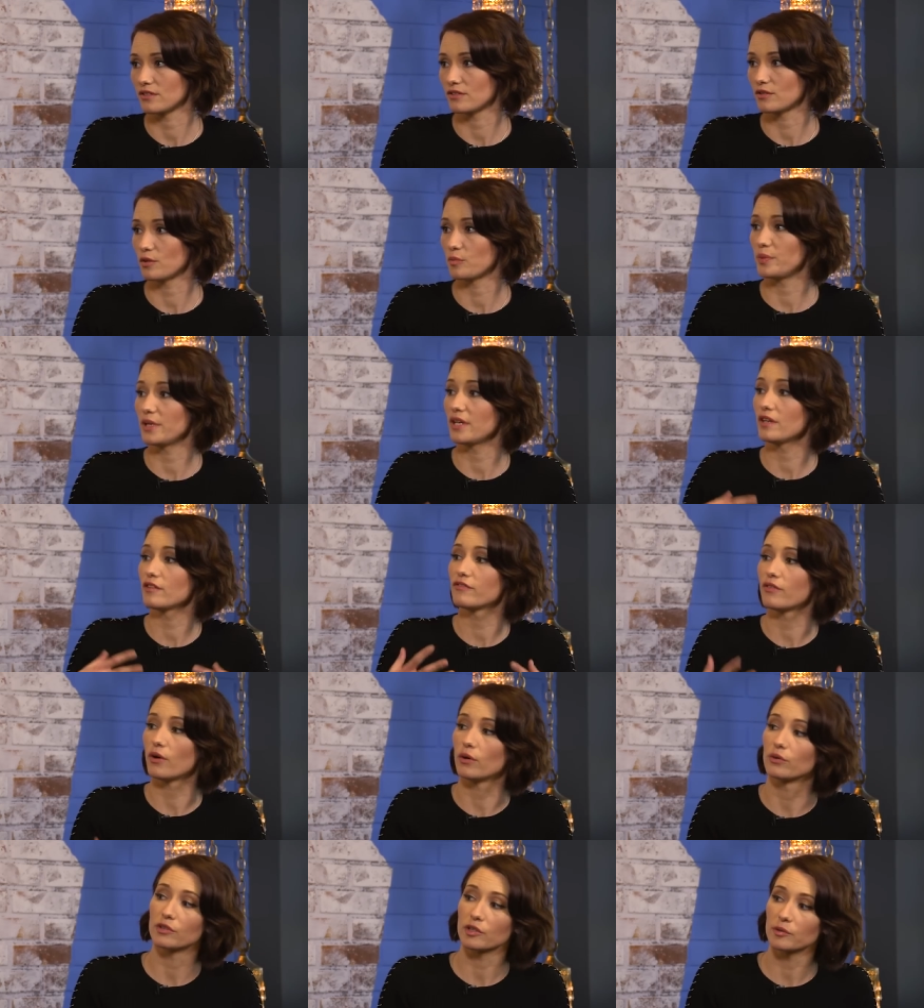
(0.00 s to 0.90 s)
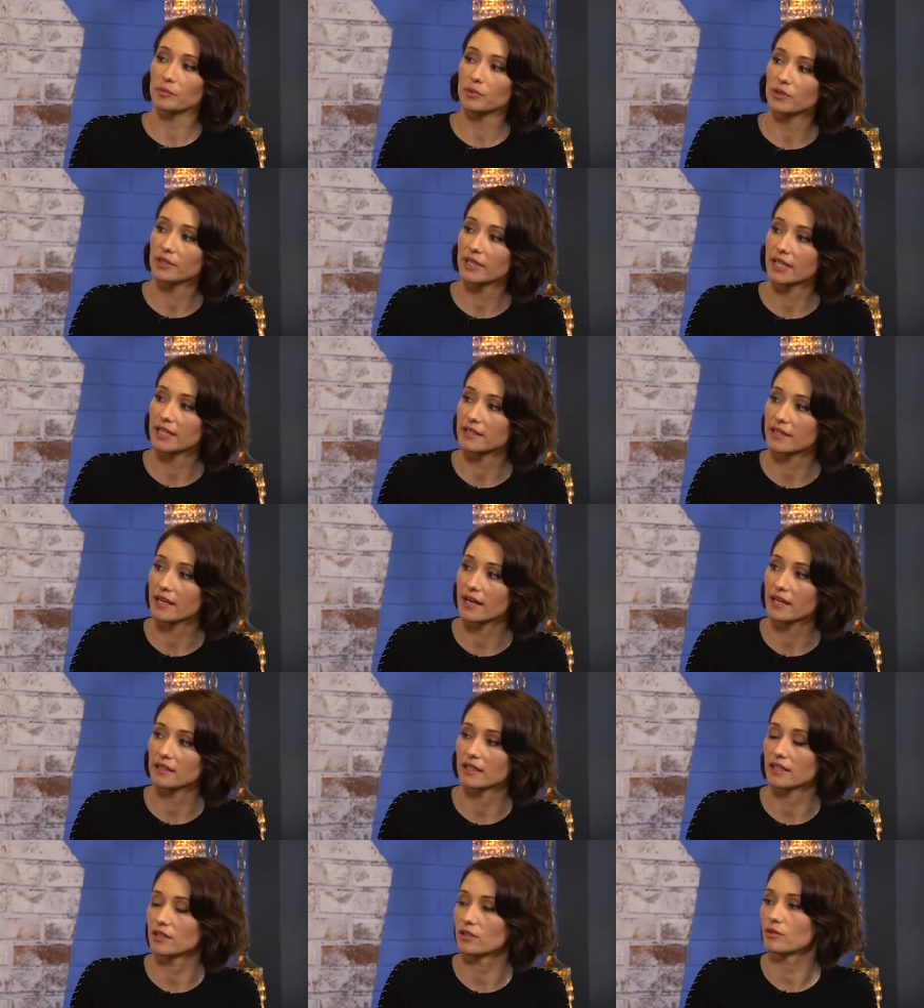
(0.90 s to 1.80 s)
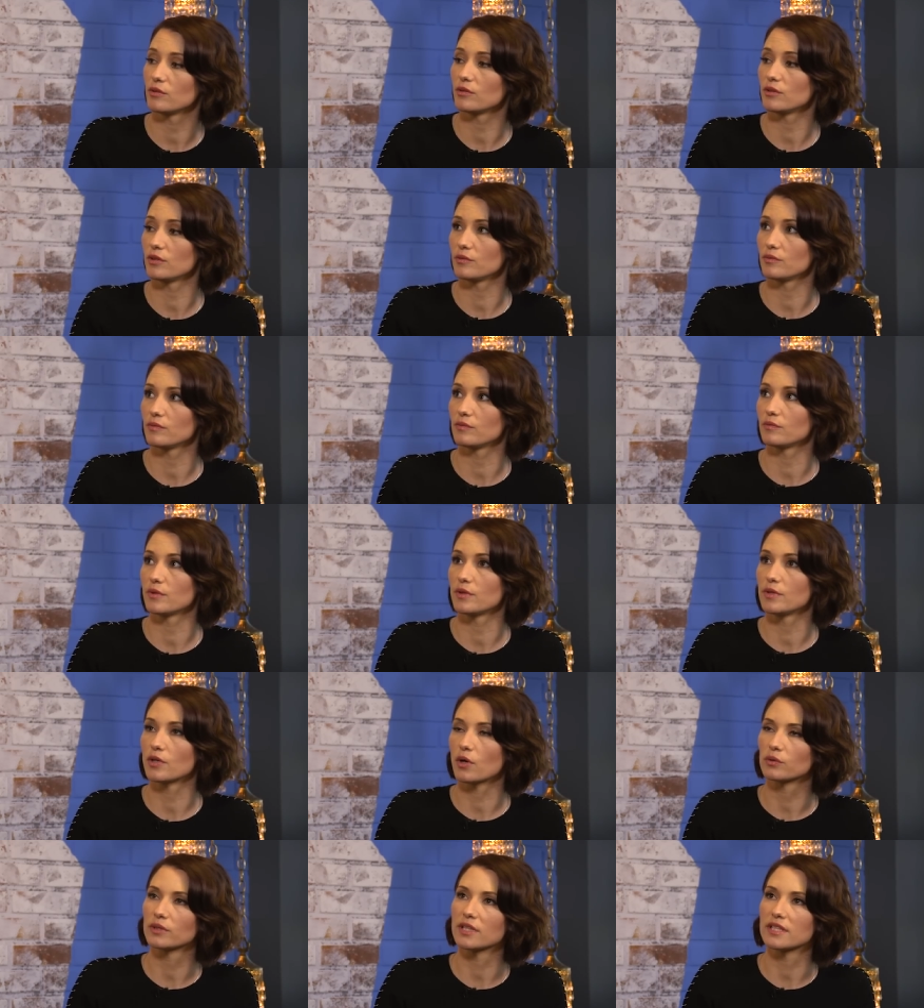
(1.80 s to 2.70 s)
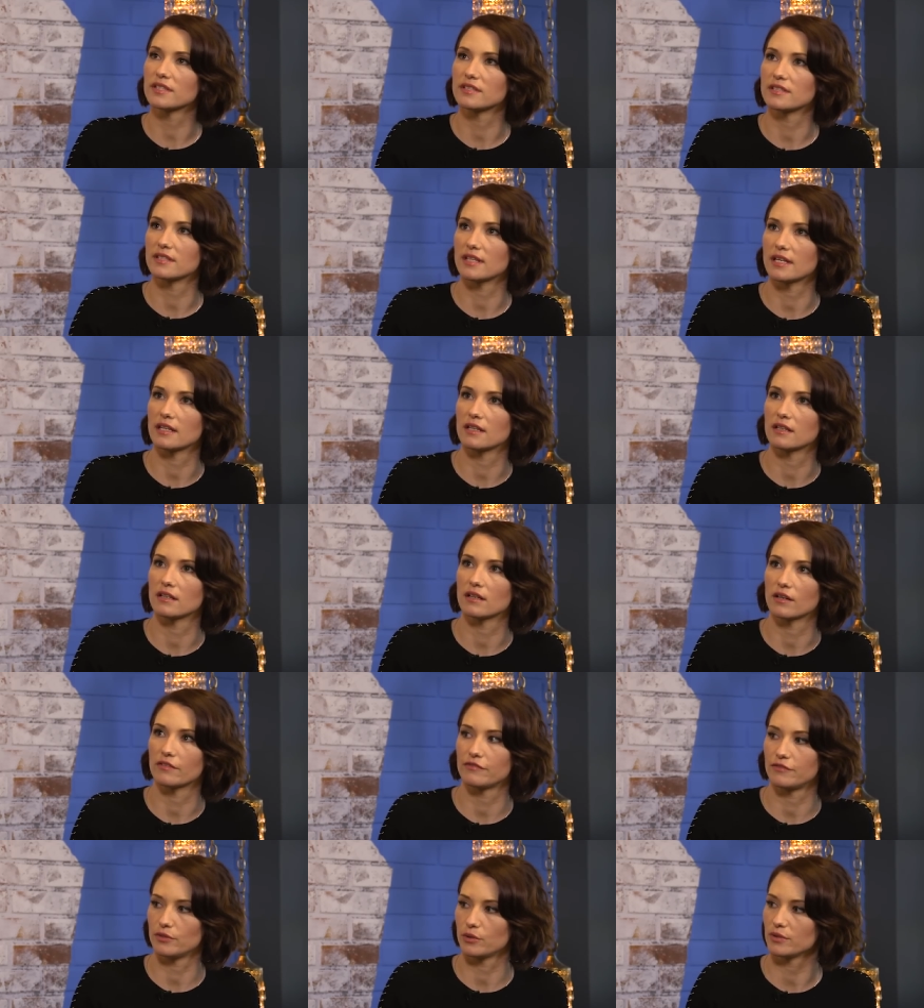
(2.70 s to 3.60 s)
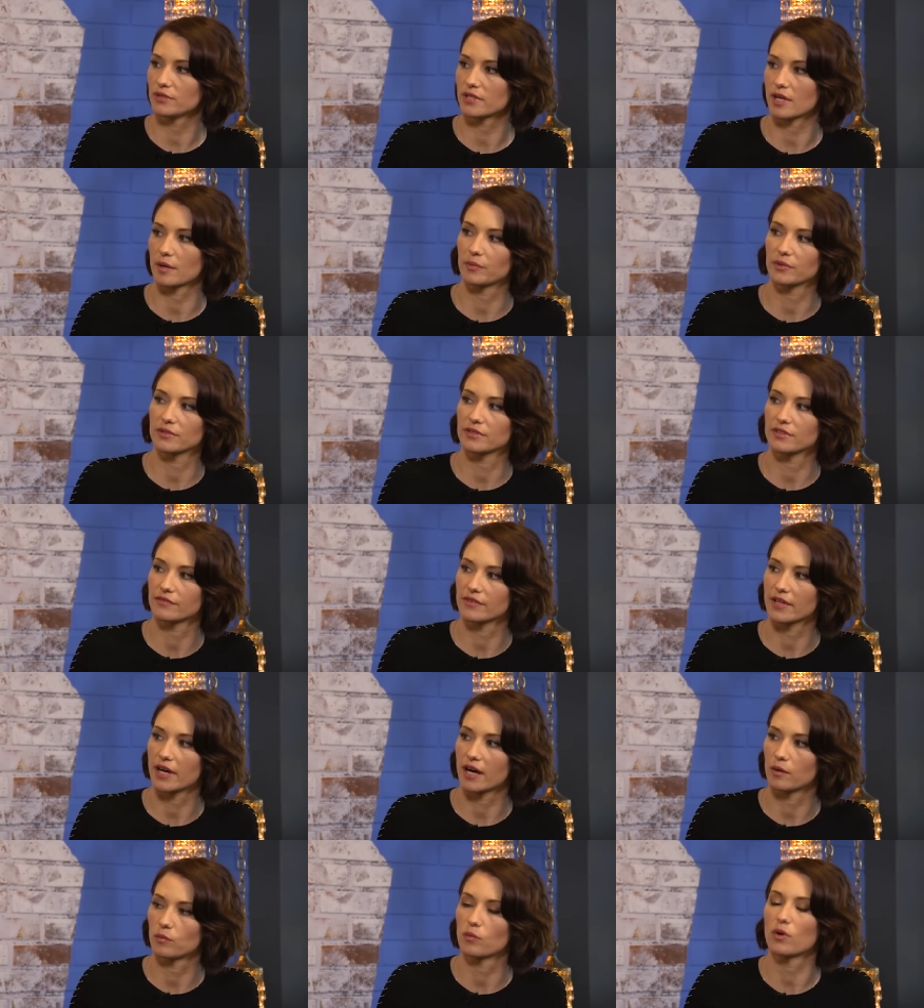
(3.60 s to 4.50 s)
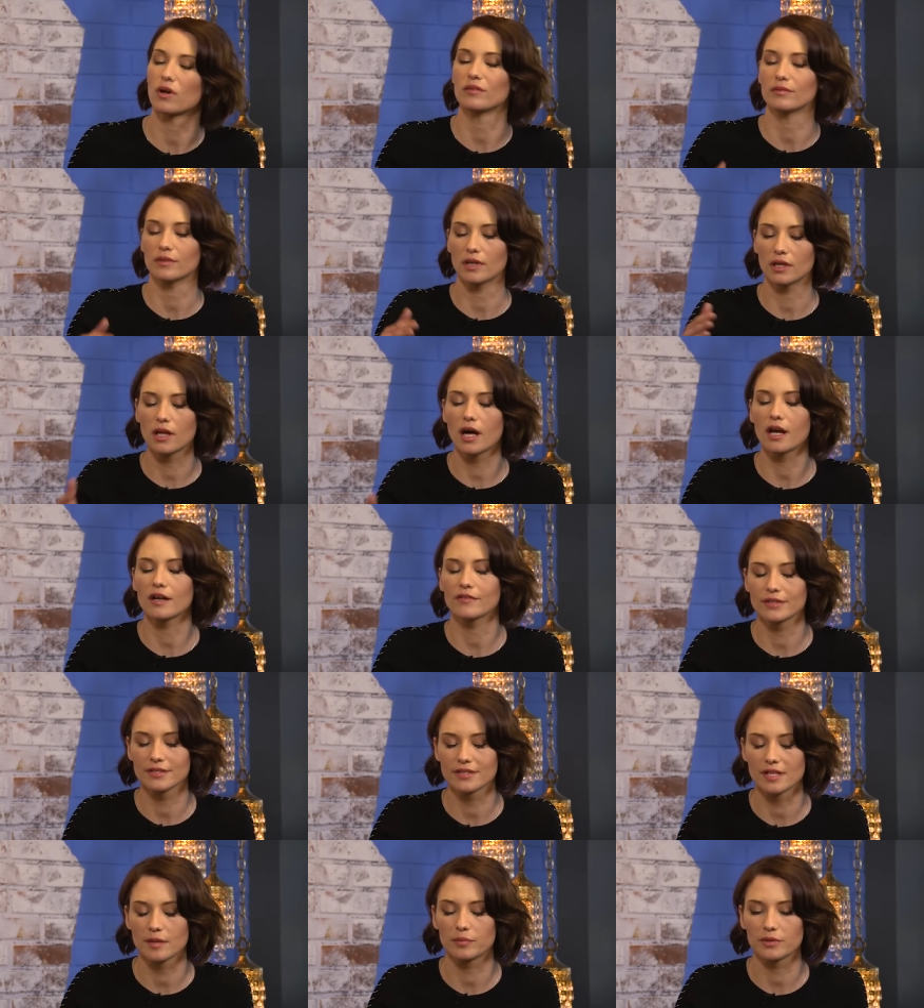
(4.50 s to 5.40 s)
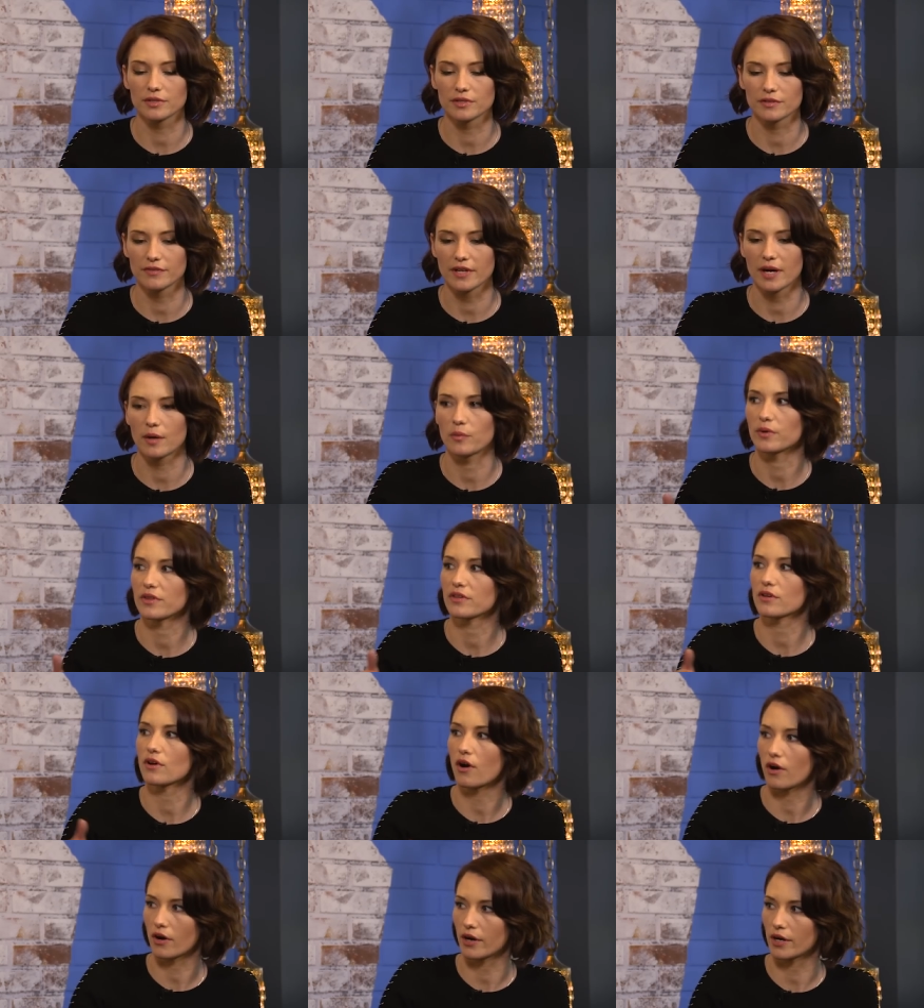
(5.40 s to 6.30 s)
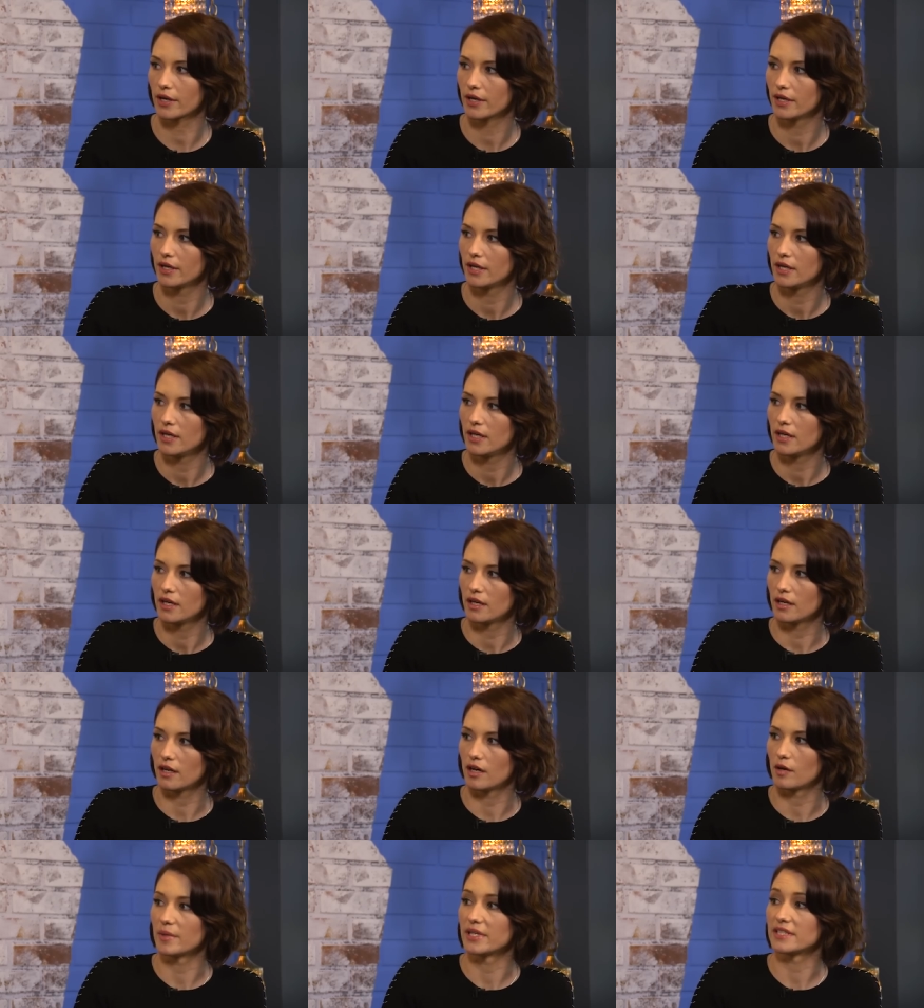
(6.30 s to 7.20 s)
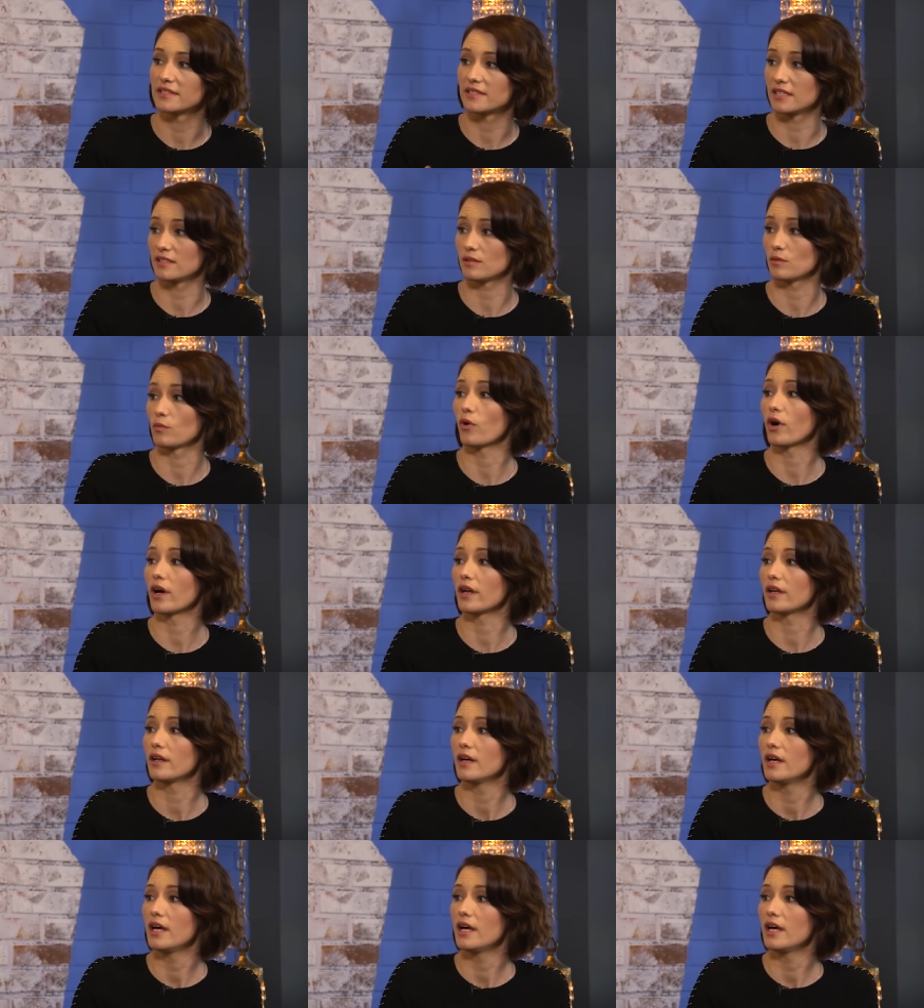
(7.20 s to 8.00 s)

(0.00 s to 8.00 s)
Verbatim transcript: So being vulnerable like that, like you, you we'd only seen a few examples of that. Well, a lot of examples of that with Kara, sure. um, in season one.